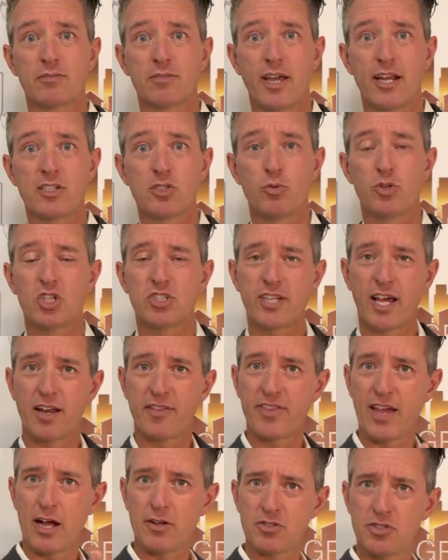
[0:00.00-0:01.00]
Okay, so we just had
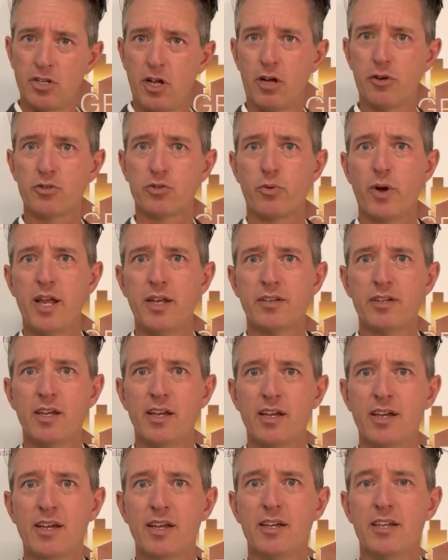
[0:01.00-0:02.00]
$1,000 rent.
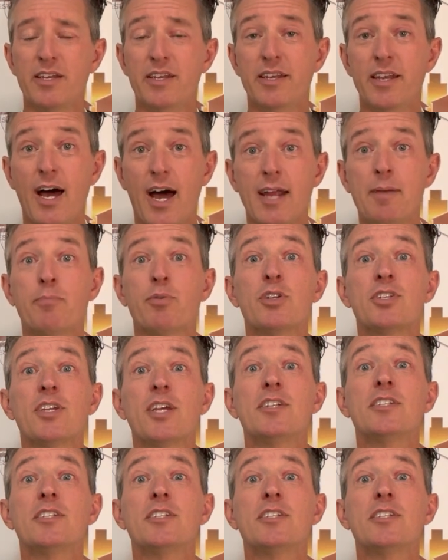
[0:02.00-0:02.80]
9%